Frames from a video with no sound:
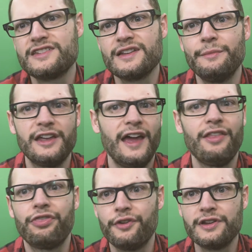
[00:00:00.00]
somebody
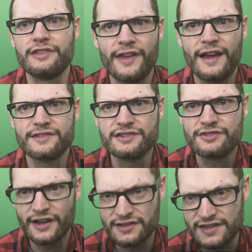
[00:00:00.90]
had 30,000
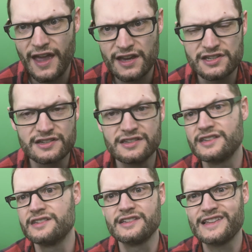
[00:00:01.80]
transactions
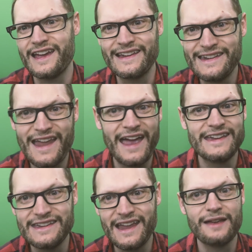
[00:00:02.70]
and is like
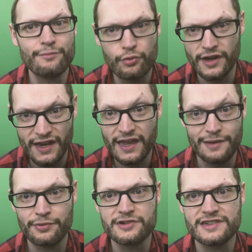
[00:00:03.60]

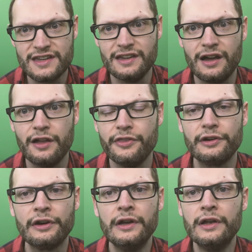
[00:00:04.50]
99.8% on
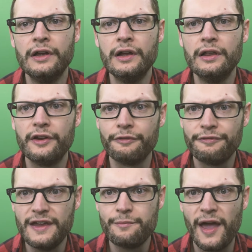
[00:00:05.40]
their
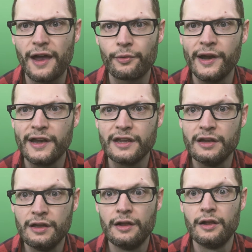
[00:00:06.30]
feedback
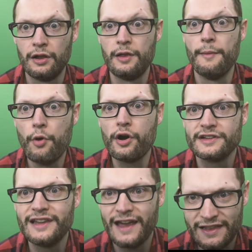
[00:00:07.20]
rating, more
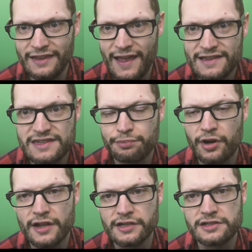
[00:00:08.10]
than likely that's the
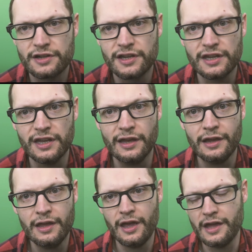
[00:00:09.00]
product you're gonna
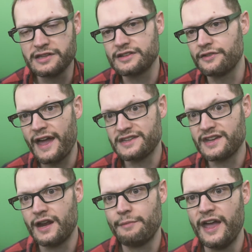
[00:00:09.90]
get. And so that's
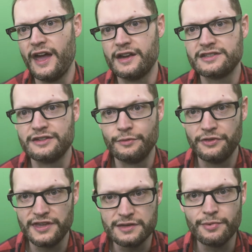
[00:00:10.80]
kind of my attitude
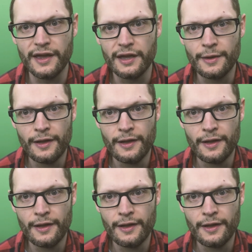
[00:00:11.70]
with eBay.